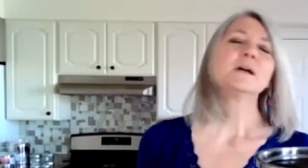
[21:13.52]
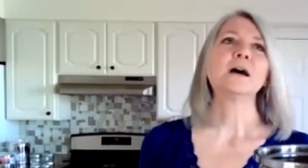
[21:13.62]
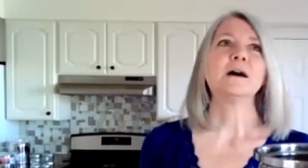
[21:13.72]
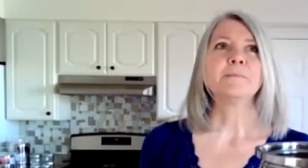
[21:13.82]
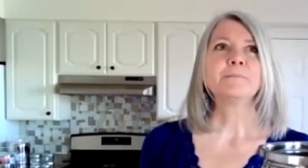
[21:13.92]

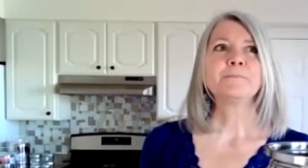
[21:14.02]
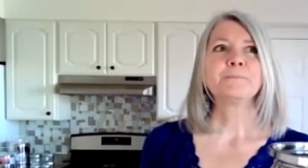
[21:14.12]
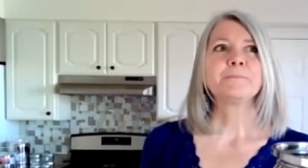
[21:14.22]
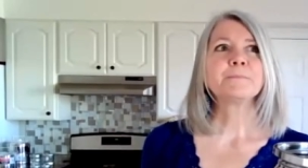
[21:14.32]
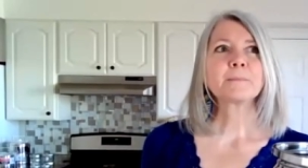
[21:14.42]
Um
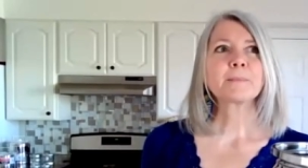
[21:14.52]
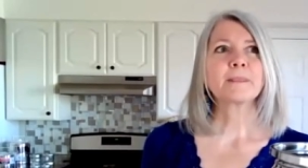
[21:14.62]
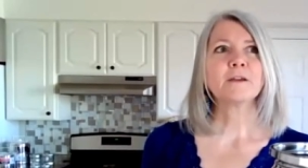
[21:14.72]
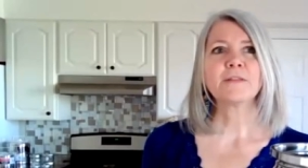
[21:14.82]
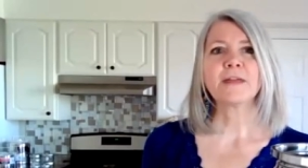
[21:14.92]

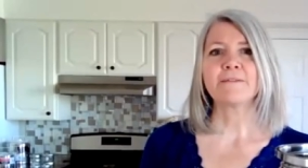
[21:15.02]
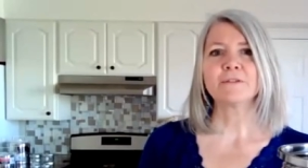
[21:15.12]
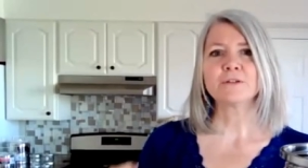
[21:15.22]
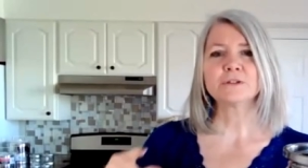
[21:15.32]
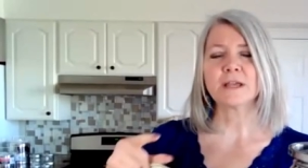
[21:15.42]
you know, they have
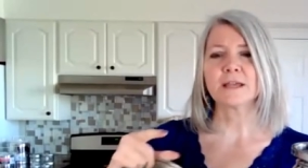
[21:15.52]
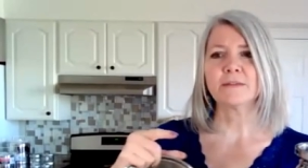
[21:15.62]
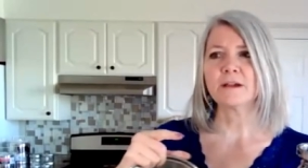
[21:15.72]
those like